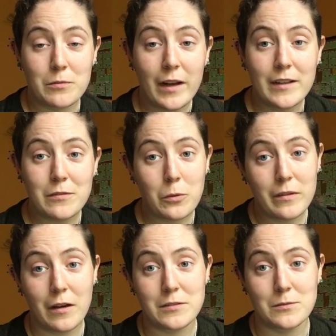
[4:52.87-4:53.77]
write
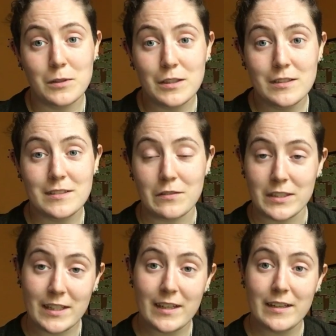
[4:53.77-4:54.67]
4,000 words every
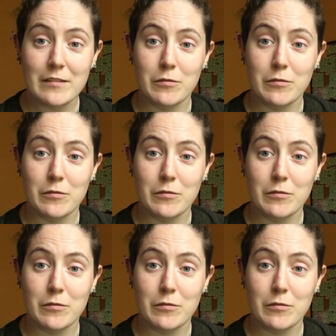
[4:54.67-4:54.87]
day